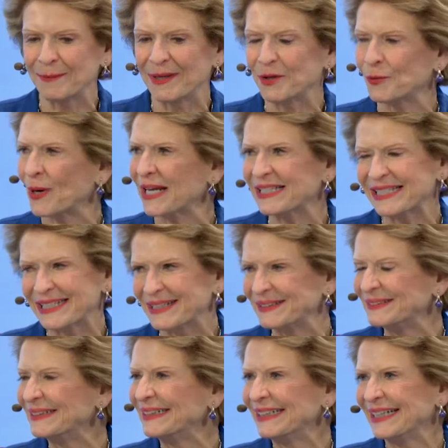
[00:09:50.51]
Midwest
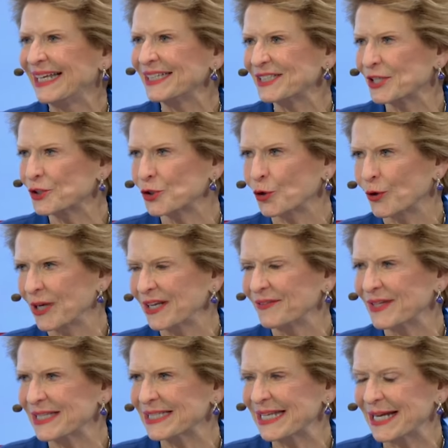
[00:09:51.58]
gets the short end
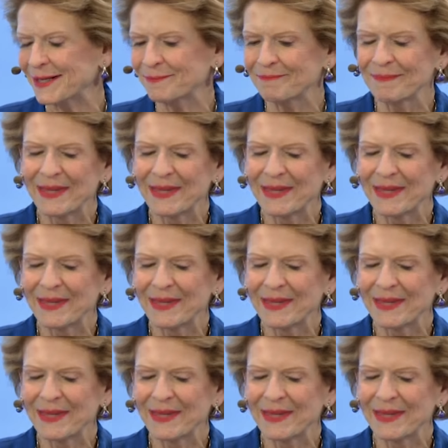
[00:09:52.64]
of the stick.